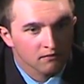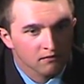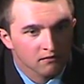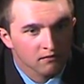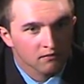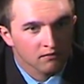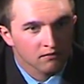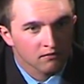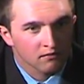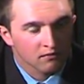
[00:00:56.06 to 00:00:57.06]

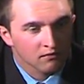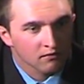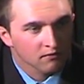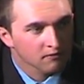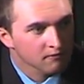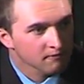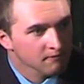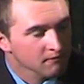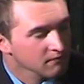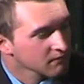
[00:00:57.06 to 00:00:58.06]

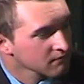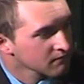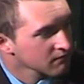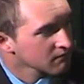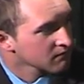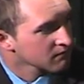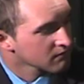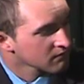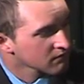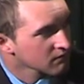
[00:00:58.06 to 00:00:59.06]

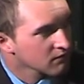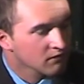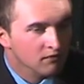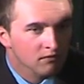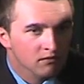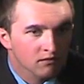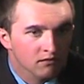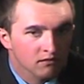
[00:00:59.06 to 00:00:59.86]
No words are spoken by the person on screen.